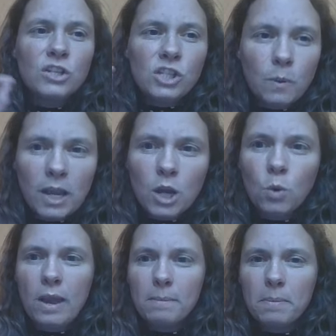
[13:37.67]
To
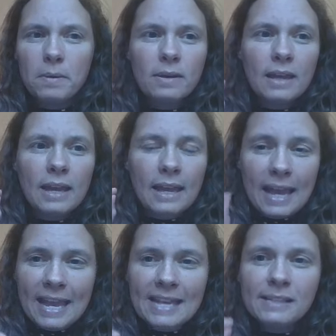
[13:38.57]
equip
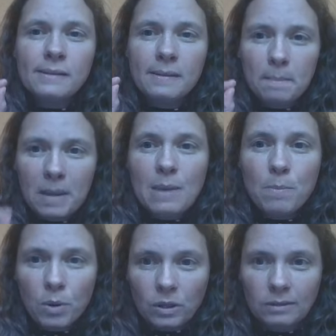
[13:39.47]
his
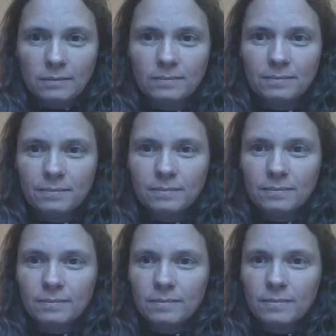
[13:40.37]
people
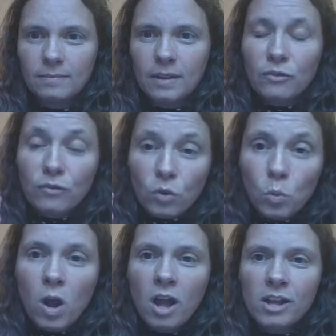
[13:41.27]
for
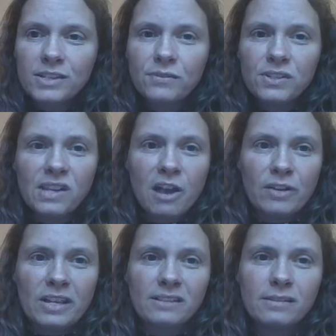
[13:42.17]
works of
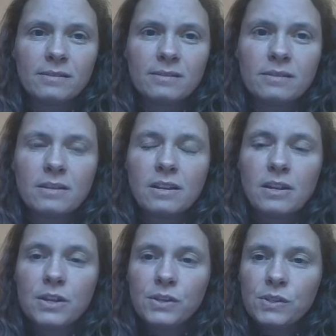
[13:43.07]
service
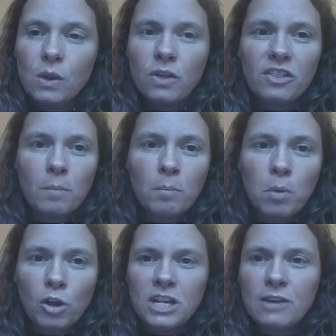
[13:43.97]
so that the
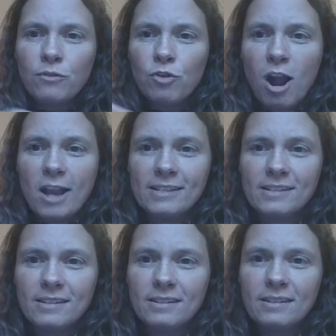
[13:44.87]
body of
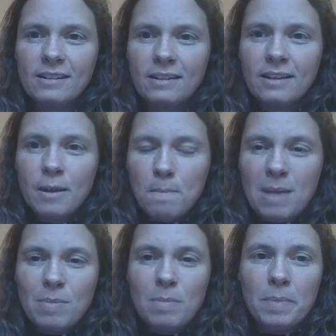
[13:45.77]
Christ
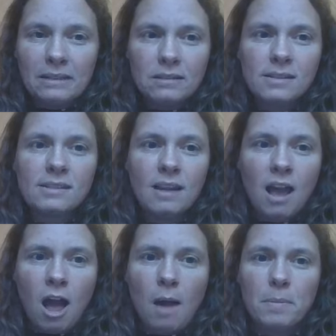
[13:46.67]
may be built
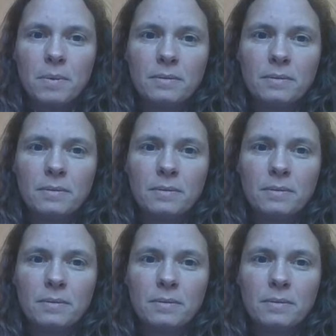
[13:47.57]
up.